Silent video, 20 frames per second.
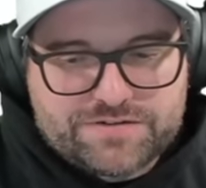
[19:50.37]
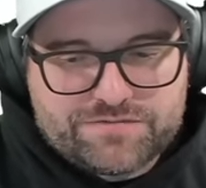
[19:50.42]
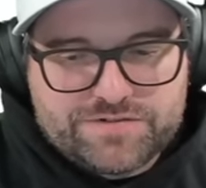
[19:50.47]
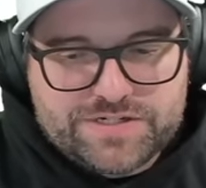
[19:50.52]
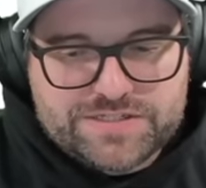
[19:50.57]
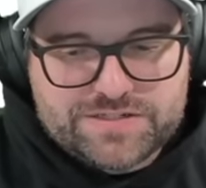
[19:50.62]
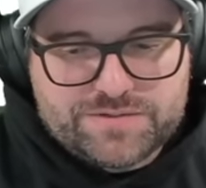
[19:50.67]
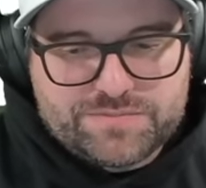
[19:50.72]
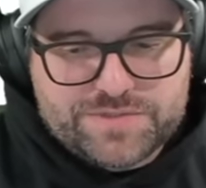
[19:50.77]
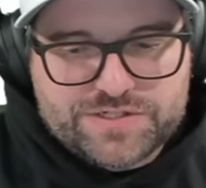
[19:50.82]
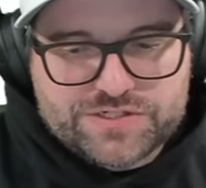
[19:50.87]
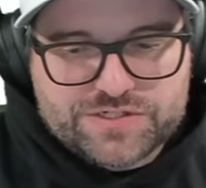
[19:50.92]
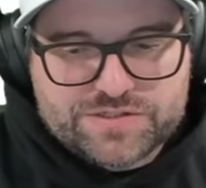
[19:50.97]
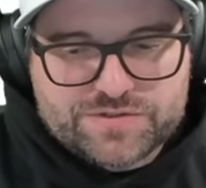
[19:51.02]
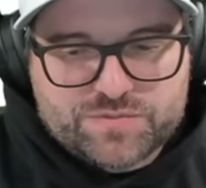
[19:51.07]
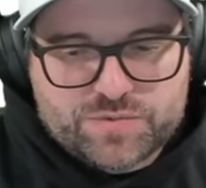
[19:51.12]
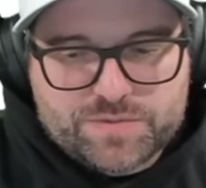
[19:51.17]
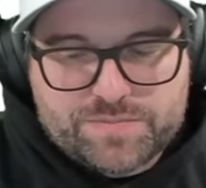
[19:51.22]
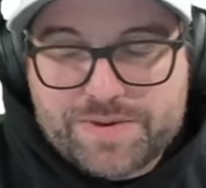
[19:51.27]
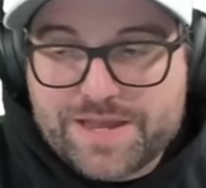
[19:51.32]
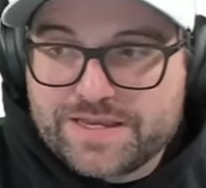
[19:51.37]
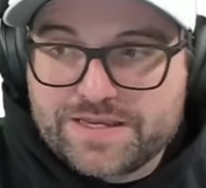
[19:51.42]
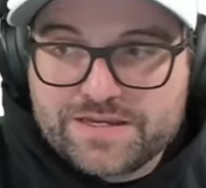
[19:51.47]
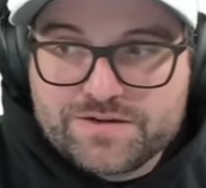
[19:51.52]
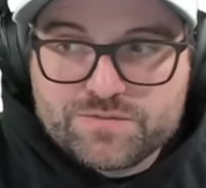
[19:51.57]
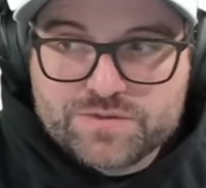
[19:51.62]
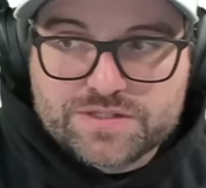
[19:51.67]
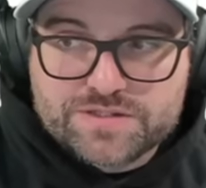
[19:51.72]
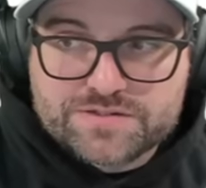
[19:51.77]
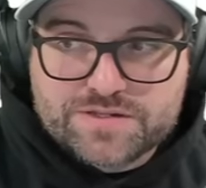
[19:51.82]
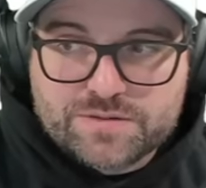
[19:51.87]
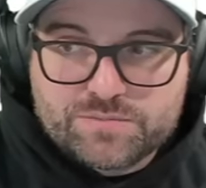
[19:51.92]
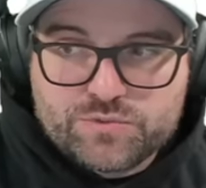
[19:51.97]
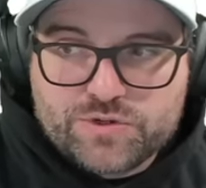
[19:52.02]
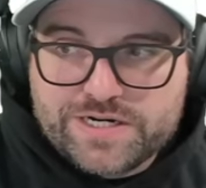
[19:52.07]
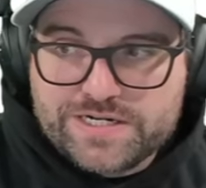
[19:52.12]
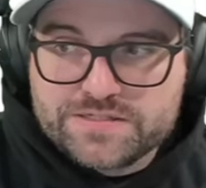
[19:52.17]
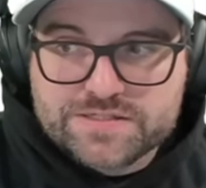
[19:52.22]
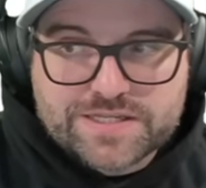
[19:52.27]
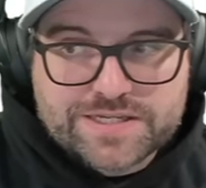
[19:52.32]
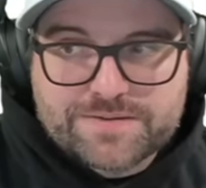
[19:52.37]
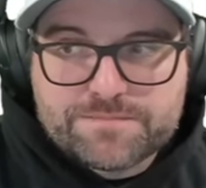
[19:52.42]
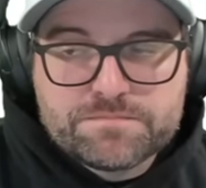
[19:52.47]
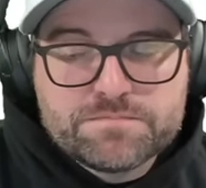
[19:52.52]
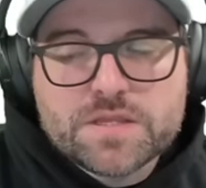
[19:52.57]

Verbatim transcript: resubmissions with Beckett with the subgrades? Like,